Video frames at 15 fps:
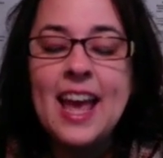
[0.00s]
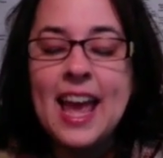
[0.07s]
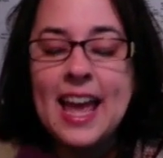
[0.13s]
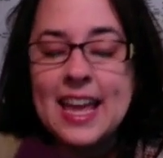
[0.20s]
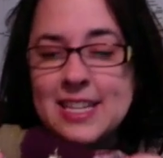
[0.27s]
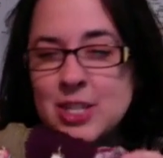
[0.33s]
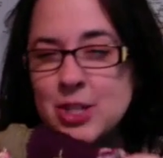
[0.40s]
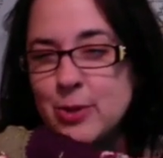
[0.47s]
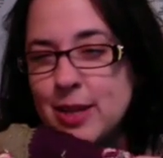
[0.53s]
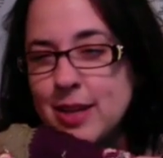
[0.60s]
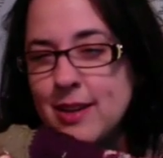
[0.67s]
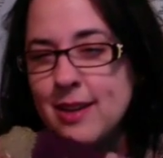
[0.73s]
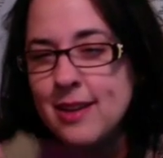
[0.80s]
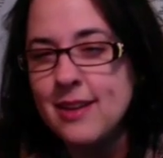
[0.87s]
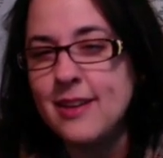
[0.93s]
And doing
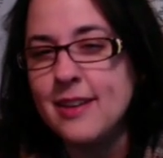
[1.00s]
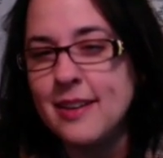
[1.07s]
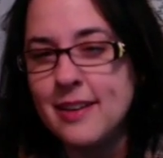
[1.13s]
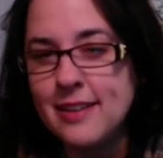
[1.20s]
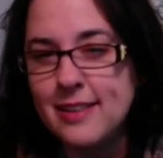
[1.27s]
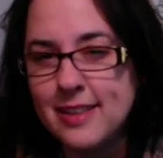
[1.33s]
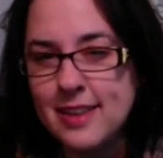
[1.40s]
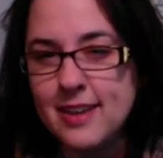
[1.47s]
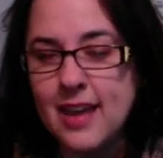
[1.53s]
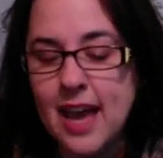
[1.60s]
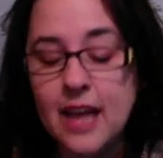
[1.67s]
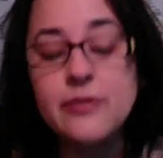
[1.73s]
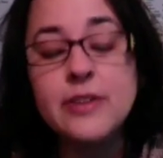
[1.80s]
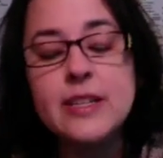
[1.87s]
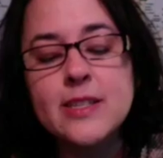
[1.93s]
the
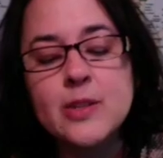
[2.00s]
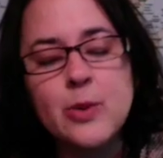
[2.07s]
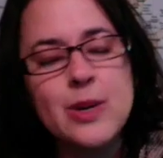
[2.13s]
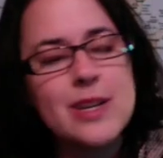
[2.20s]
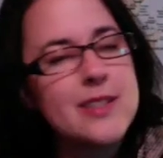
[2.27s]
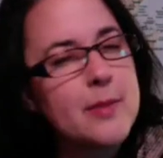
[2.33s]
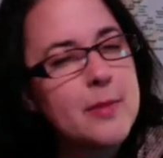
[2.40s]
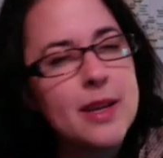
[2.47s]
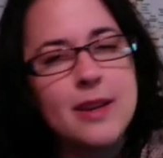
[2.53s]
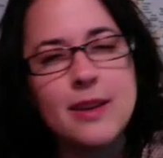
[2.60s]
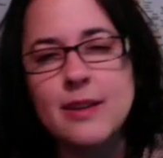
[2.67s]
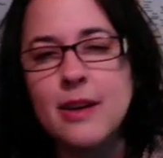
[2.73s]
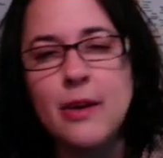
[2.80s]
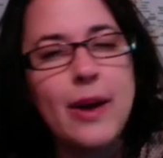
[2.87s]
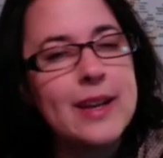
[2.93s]
Advent squares, I'm like,
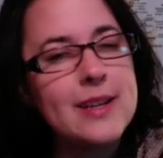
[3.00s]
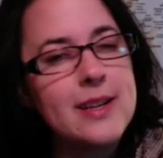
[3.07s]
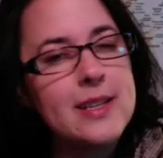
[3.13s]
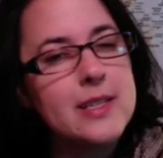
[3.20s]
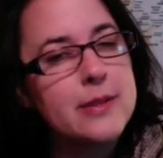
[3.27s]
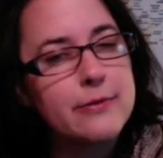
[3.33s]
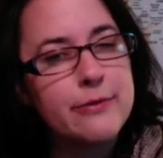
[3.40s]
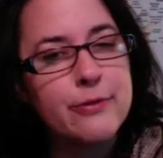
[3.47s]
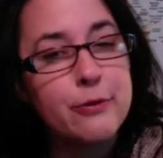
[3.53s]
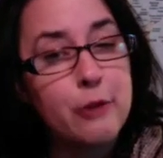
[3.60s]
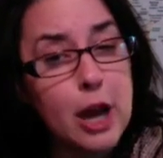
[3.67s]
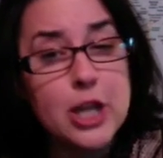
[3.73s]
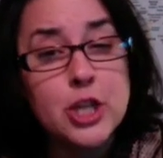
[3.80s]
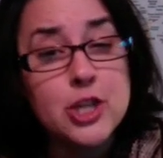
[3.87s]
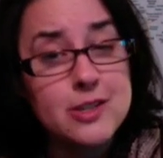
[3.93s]
I need some
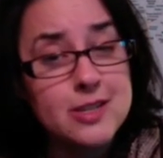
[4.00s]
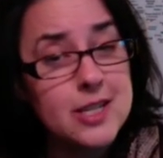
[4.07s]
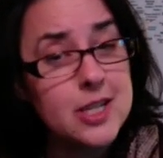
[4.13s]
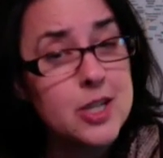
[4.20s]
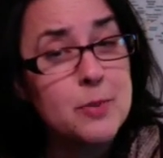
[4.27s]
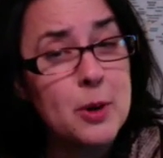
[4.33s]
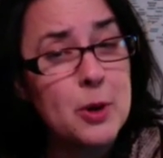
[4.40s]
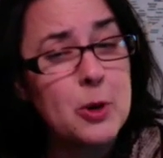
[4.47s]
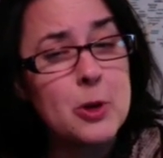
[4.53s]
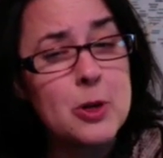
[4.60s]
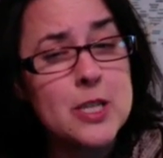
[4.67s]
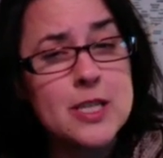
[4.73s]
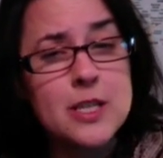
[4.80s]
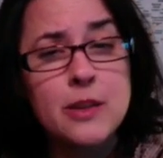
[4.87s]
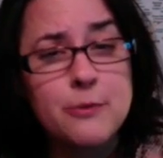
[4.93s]
fresh stitch
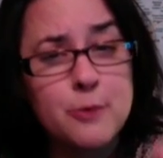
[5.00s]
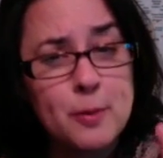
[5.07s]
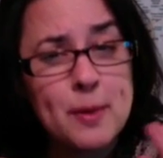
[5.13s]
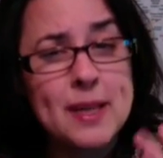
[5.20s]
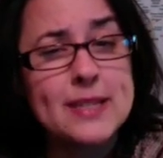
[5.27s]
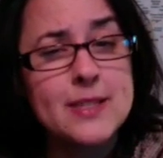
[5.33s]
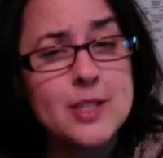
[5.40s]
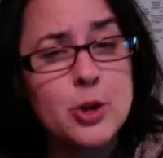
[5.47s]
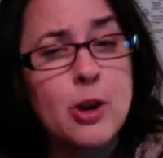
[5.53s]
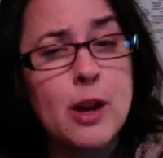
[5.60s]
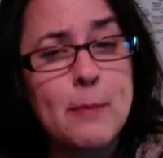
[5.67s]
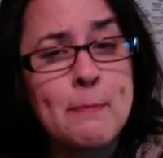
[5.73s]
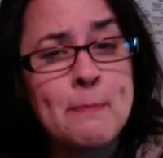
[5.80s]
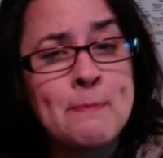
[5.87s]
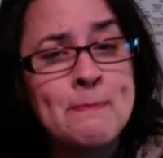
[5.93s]
markers for my
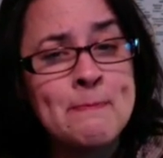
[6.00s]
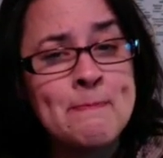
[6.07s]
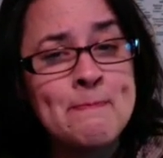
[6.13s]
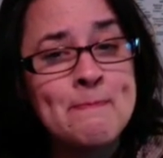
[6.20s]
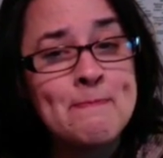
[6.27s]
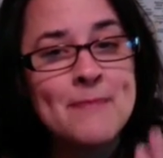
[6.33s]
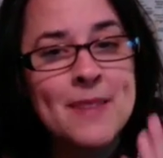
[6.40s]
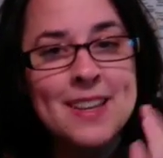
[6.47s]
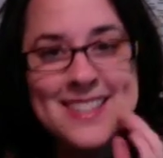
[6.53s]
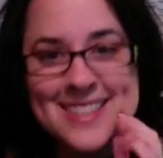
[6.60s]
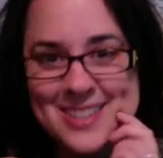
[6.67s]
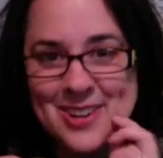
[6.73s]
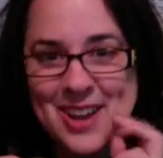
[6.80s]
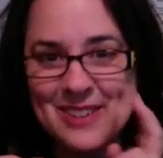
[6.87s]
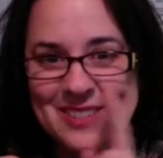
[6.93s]
Instagram.
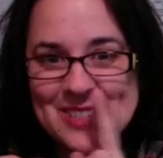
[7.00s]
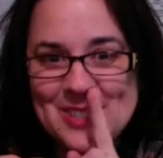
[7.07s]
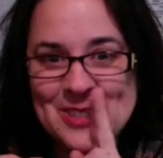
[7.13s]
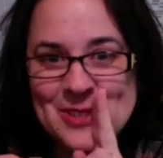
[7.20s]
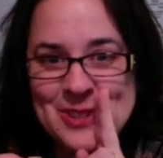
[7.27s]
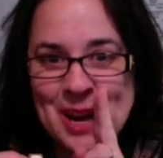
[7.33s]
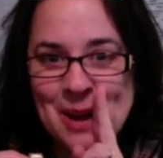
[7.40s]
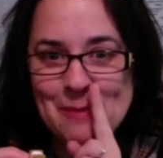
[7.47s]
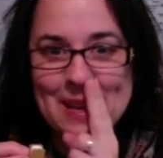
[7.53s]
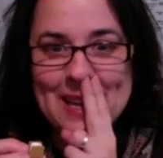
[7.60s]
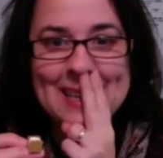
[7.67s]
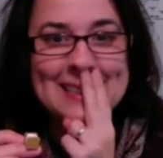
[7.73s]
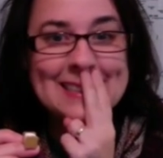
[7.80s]
So I have 2 coming.